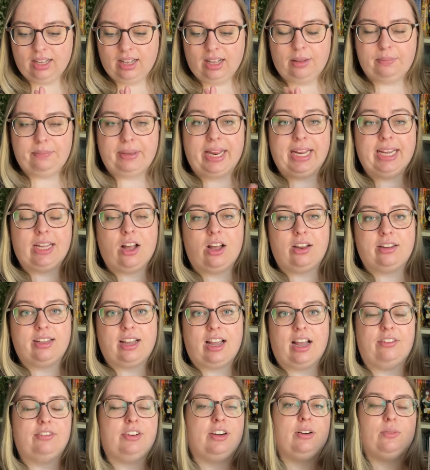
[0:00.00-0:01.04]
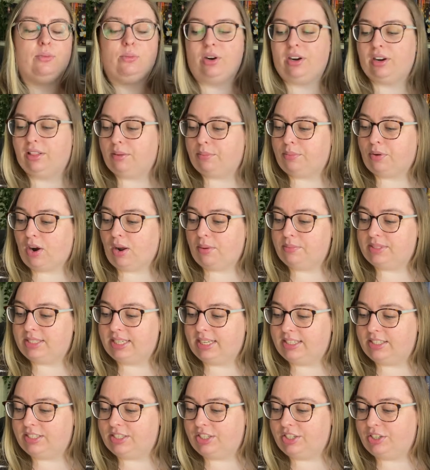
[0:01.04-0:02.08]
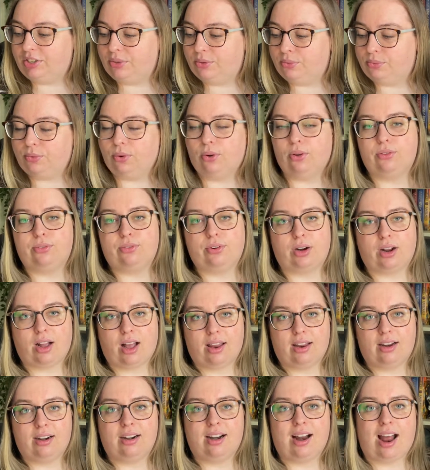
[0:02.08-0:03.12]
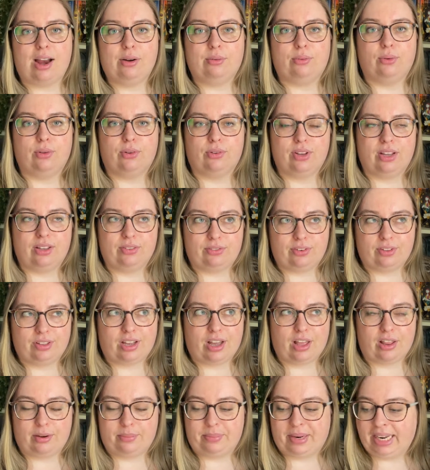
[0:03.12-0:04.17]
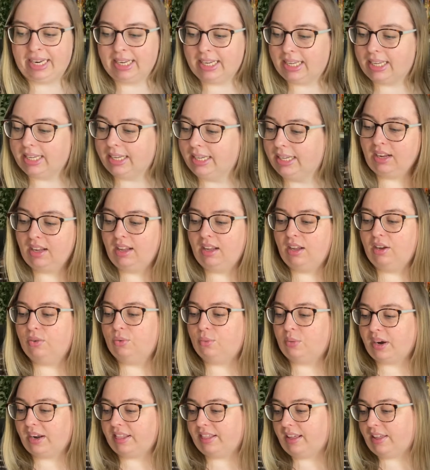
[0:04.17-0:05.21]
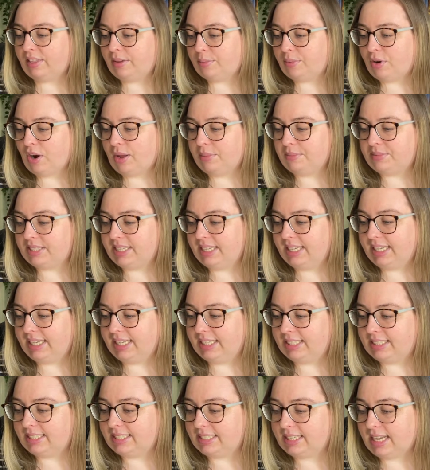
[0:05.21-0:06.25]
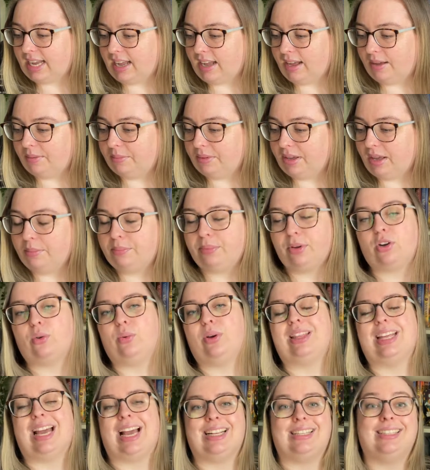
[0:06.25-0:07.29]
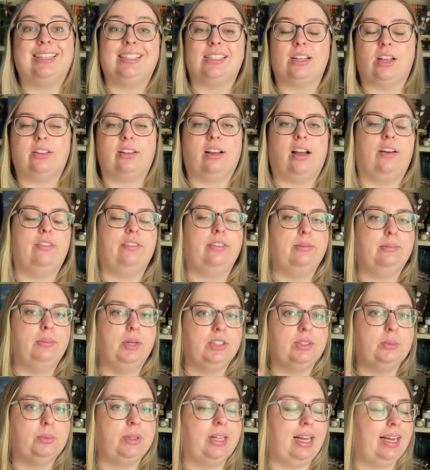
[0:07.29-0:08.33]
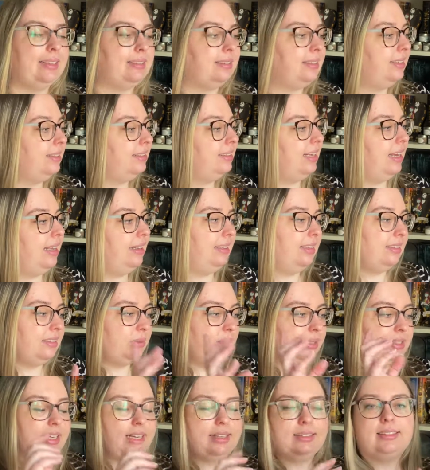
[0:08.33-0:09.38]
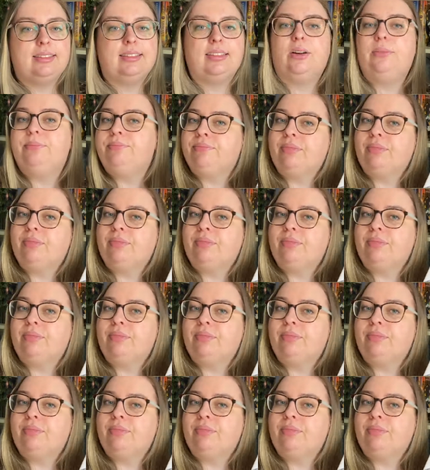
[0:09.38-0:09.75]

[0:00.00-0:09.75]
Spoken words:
pink on the cover. One of the prompts is to roll for a color. I rolled for the color pink. One of the other prompts is a book with S's on the cover, multiple S's, and this one does. So